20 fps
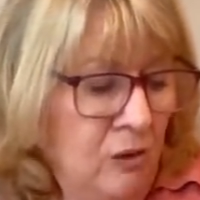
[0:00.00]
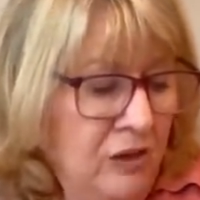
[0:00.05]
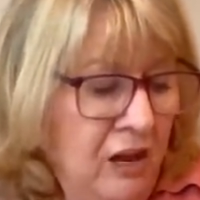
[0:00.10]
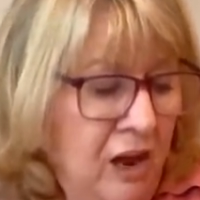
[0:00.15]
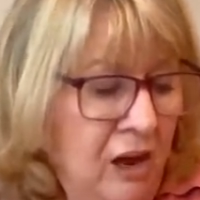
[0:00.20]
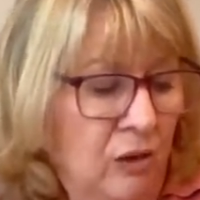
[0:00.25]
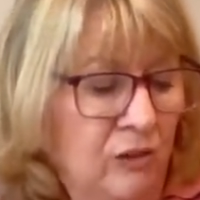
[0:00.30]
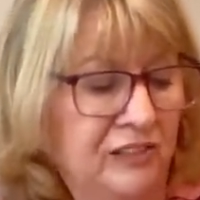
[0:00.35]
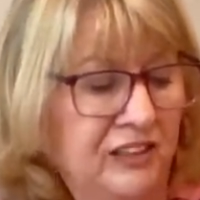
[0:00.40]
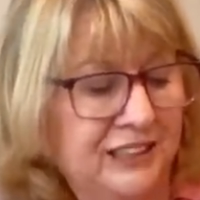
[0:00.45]

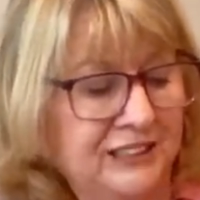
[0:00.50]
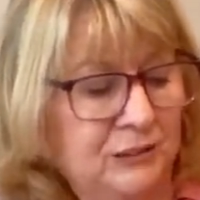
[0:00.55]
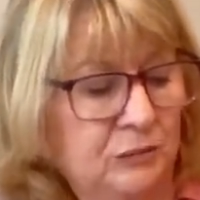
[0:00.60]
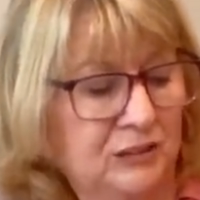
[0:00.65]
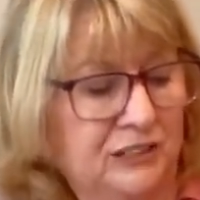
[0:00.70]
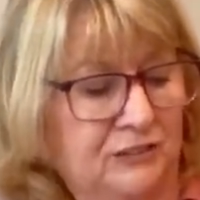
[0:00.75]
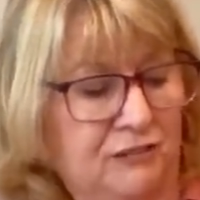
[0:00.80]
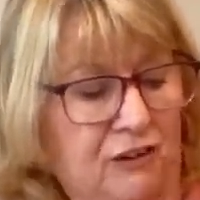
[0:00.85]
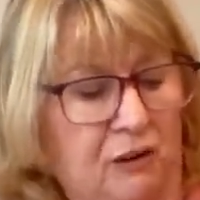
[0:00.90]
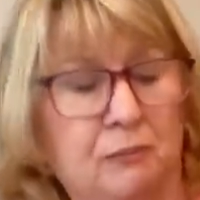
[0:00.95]
no, this
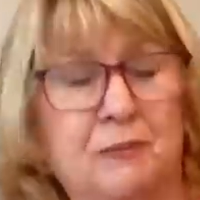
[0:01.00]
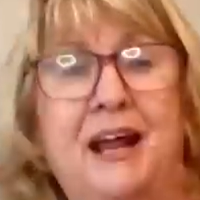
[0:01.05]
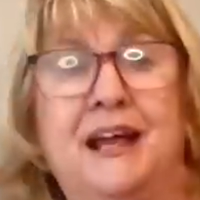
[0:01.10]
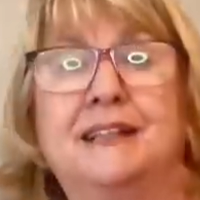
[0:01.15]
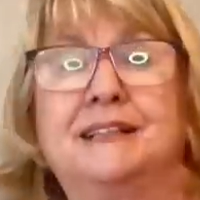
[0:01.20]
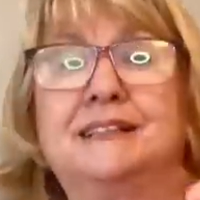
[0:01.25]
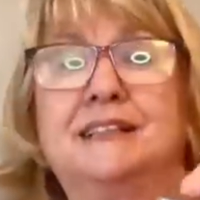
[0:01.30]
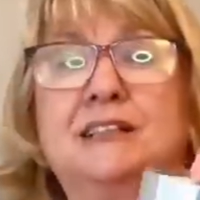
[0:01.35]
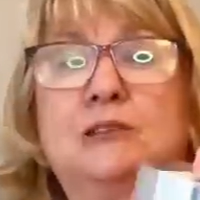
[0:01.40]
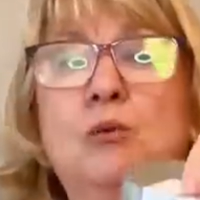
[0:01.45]
was from
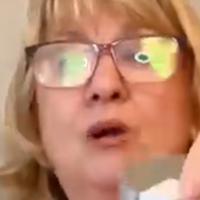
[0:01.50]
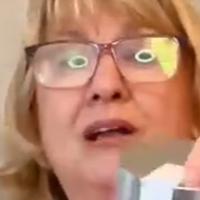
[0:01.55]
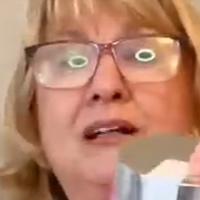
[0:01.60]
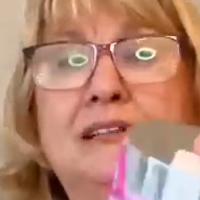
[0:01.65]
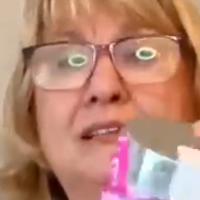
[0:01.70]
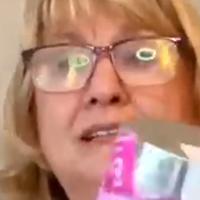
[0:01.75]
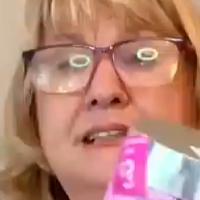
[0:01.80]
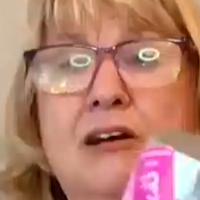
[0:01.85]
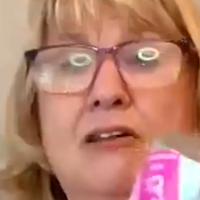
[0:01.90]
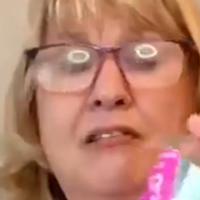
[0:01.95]
Next as well,
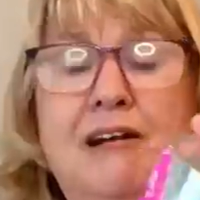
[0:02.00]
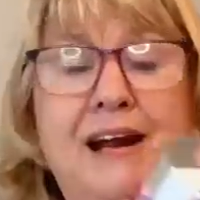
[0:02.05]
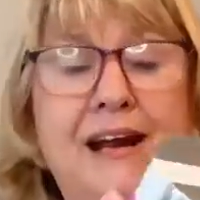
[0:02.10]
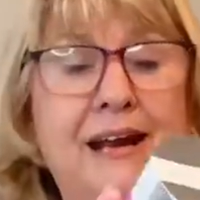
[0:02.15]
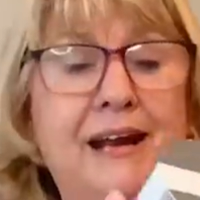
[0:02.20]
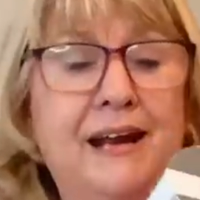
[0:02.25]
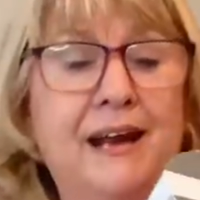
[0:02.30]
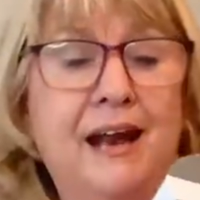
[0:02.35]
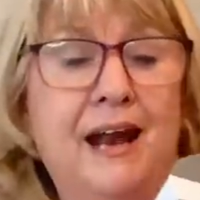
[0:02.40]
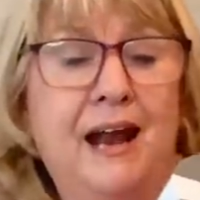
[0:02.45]

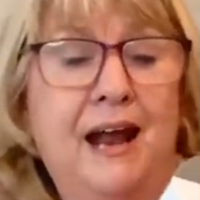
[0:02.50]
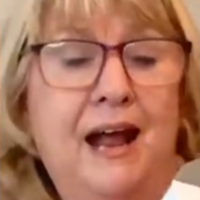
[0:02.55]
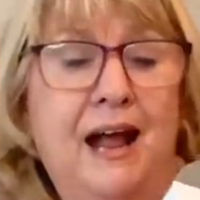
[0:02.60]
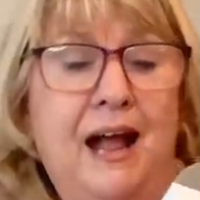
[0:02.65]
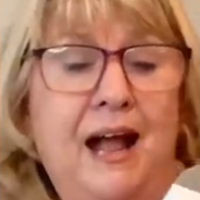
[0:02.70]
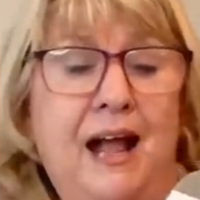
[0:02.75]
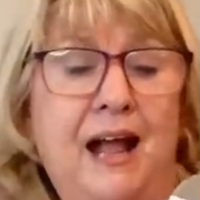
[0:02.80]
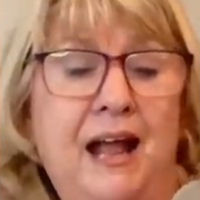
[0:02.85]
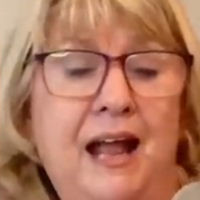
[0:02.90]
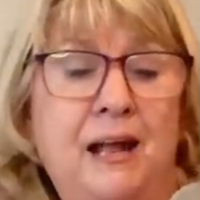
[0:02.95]
sorry.
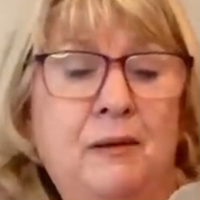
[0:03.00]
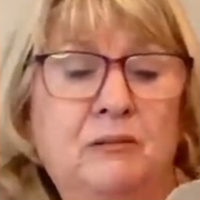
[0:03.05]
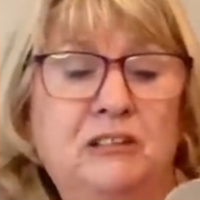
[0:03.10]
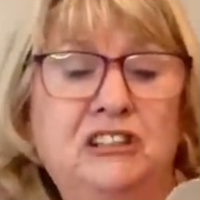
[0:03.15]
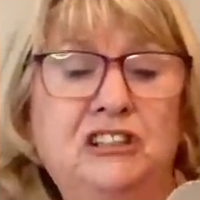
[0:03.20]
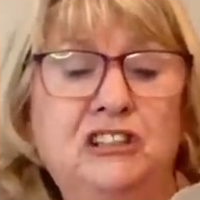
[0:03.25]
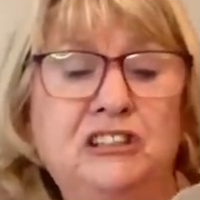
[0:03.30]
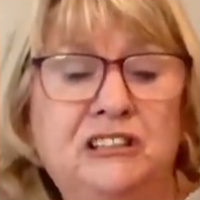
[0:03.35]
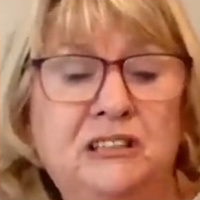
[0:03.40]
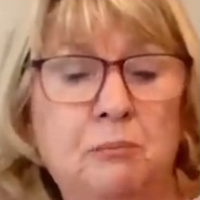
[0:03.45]
It was
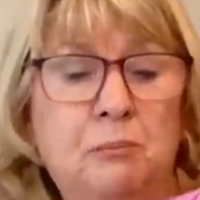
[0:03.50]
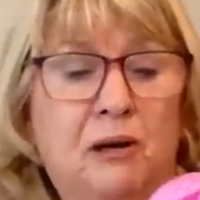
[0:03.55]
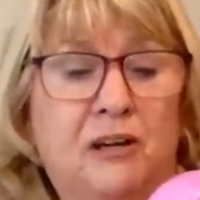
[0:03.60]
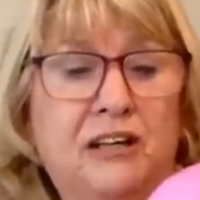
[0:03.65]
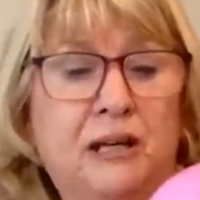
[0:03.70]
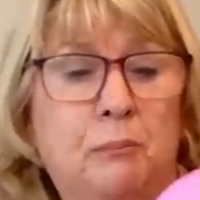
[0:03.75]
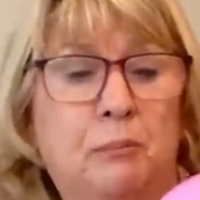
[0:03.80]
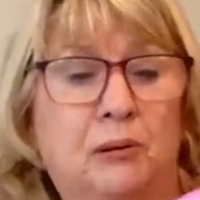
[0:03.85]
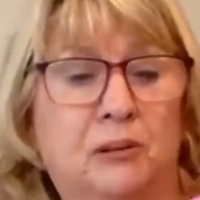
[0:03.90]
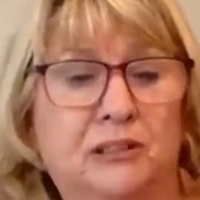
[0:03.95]
just a
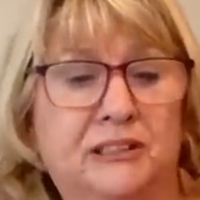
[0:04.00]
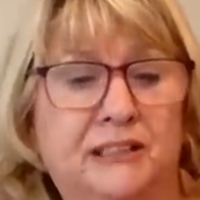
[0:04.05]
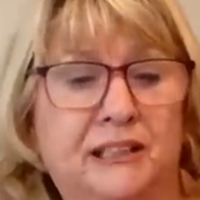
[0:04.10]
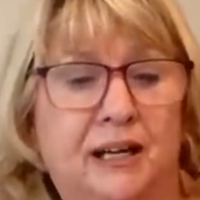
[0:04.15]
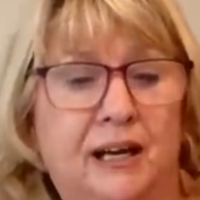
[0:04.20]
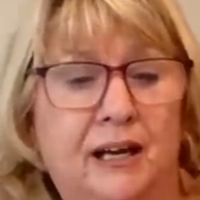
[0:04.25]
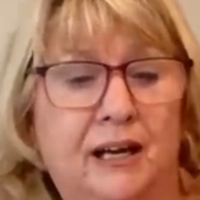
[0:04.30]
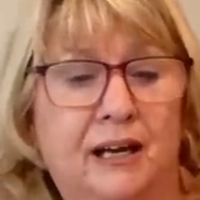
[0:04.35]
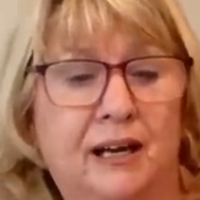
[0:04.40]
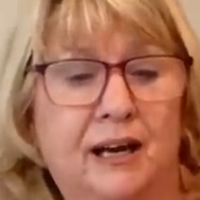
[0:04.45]
body
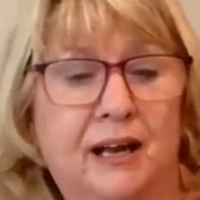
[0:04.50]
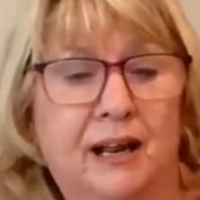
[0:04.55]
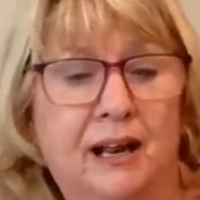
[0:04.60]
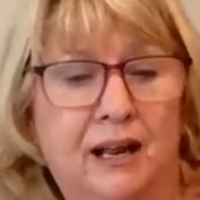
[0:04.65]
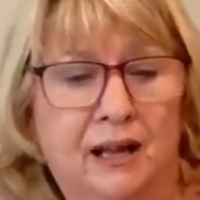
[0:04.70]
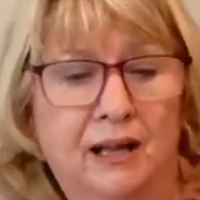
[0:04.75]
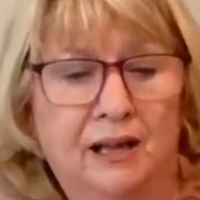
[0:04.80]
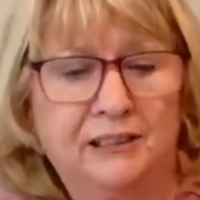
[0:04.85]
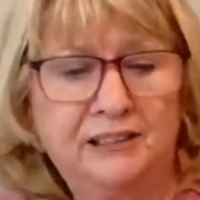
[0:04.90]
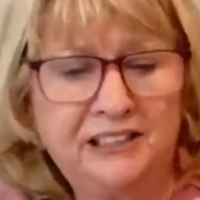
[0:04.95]
butter.
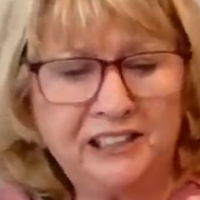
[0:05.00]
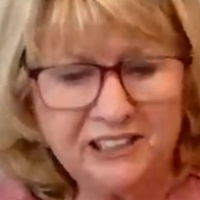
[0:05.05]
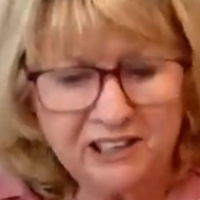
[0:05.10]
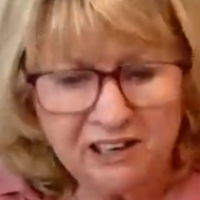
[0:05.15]
Do you